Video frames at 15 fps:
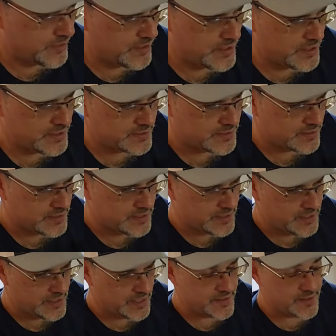on it
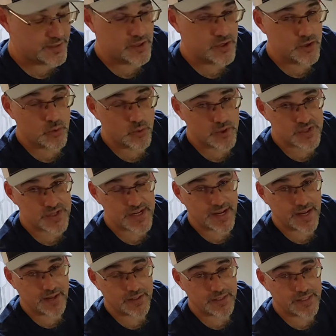and the newer
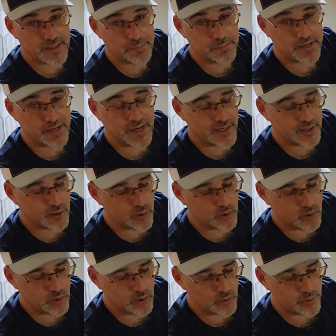style EPI
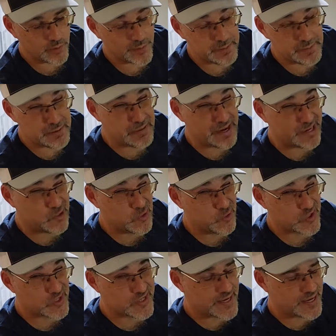logo. What do I mean by
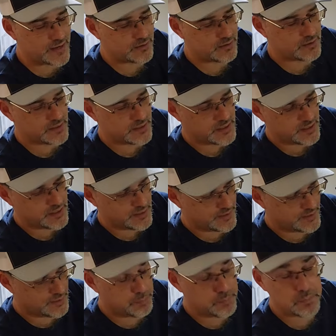newer style?
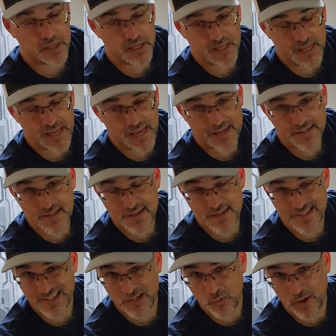The P has a
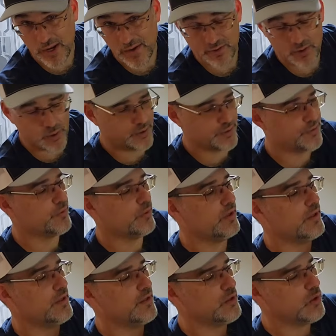sin wave going through
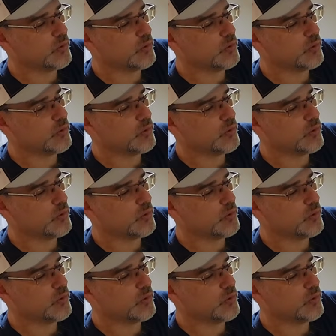it. The